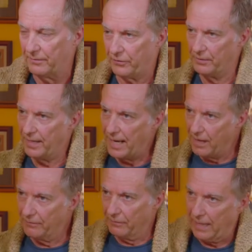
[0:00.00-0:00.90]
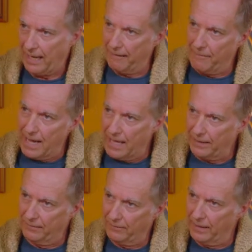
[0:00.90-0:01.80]
So now they're
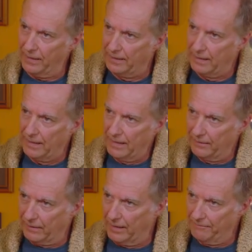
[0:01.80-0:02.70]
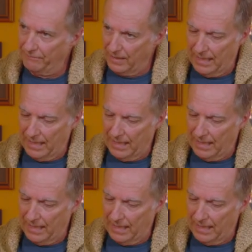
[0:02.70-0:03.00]
back, right? Okay. Right?